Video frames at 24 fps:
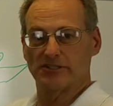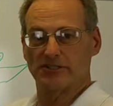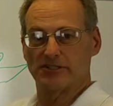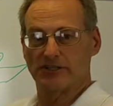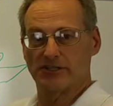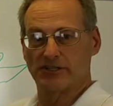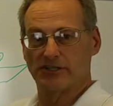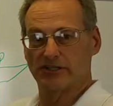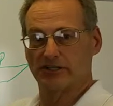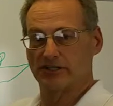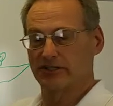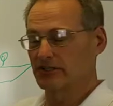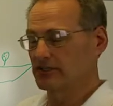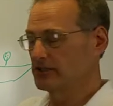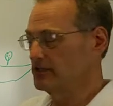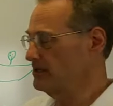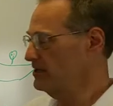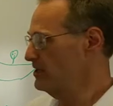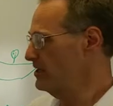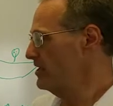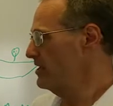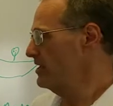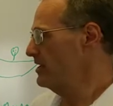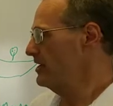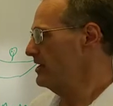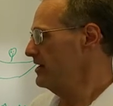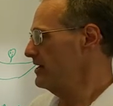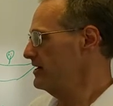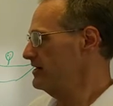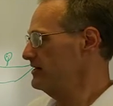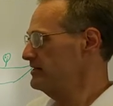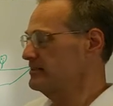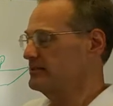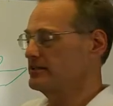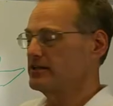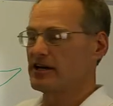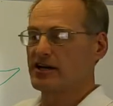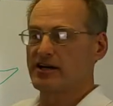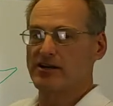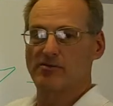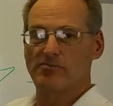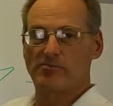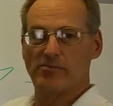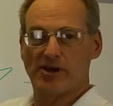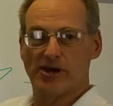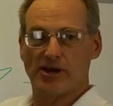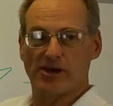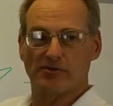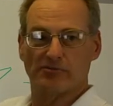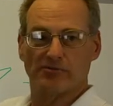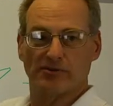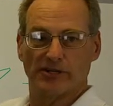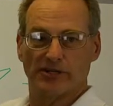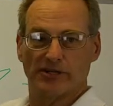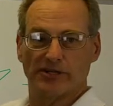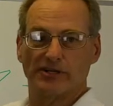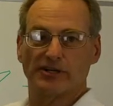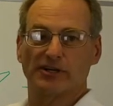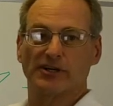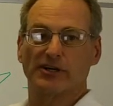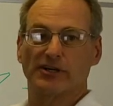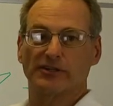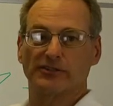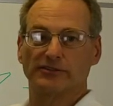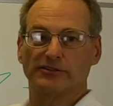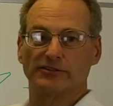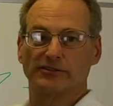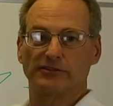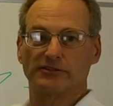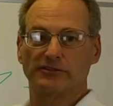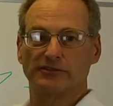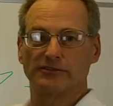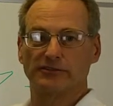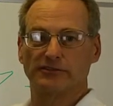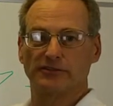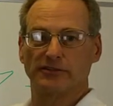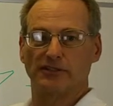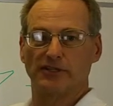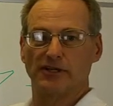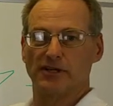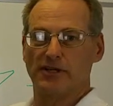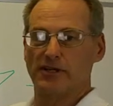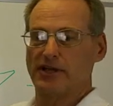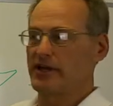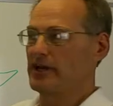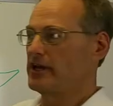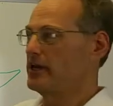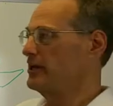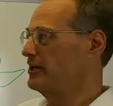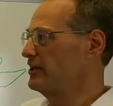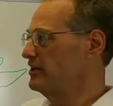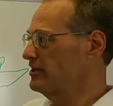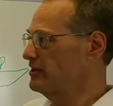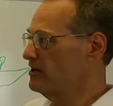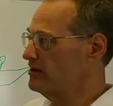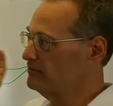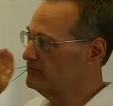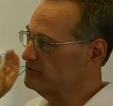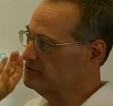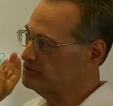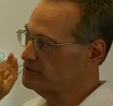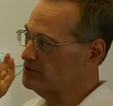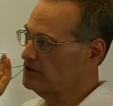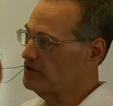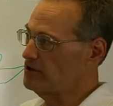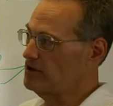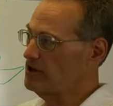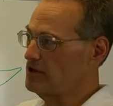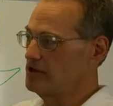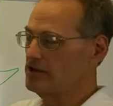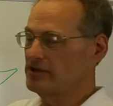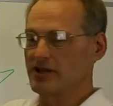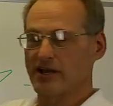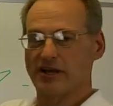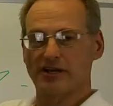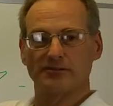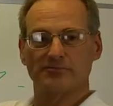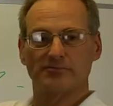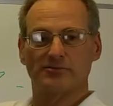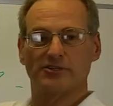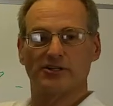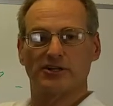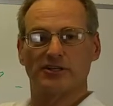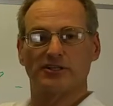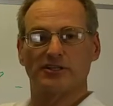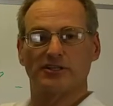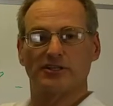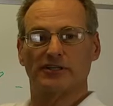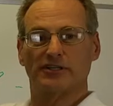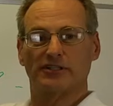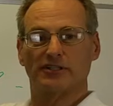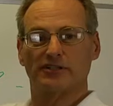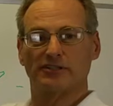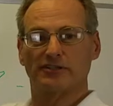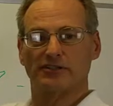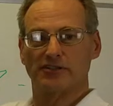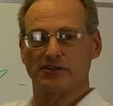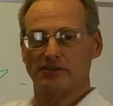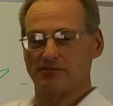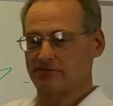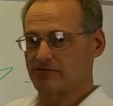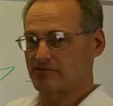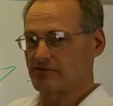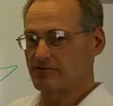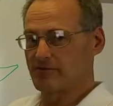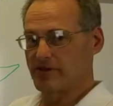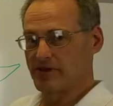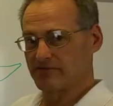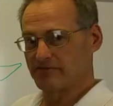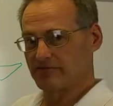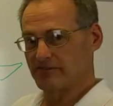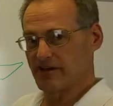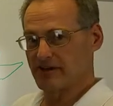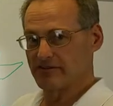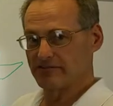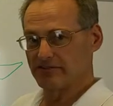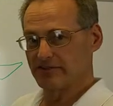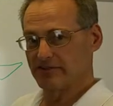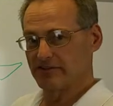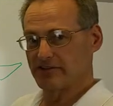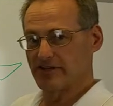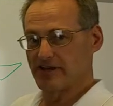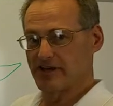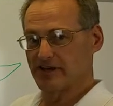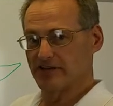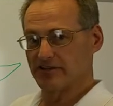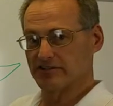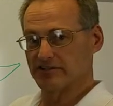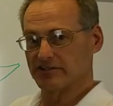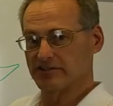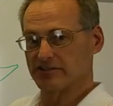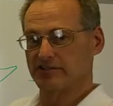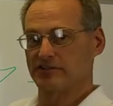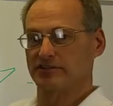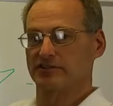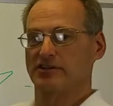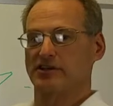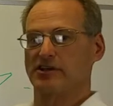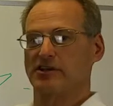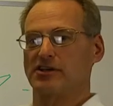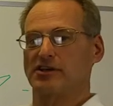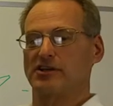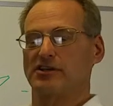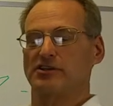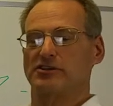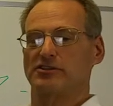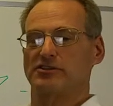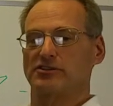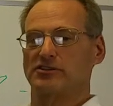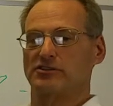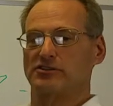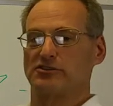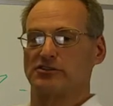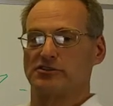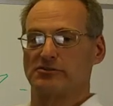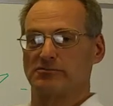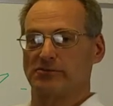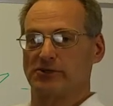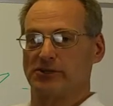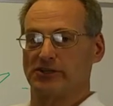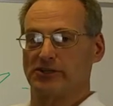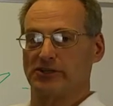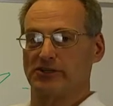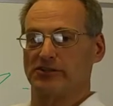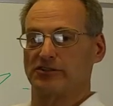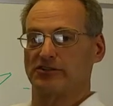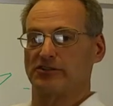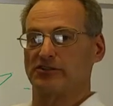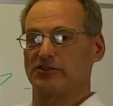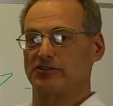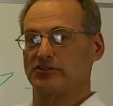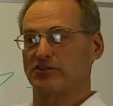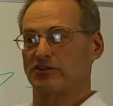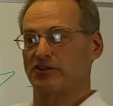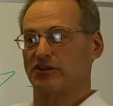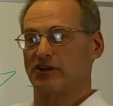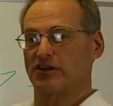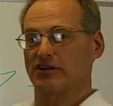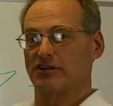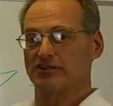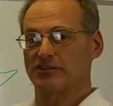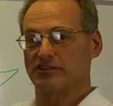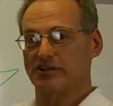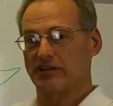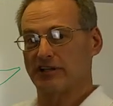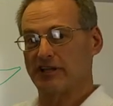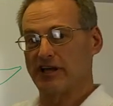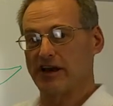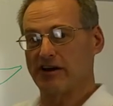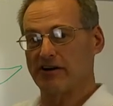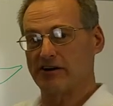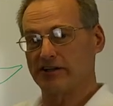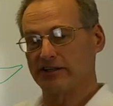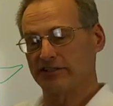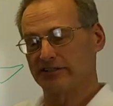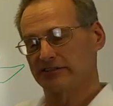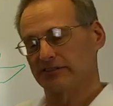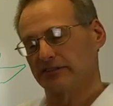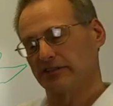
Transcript: a year, it's not a bad way to go. And it covers all the items on there from that 500,000 to 2 million, so long as they allow it.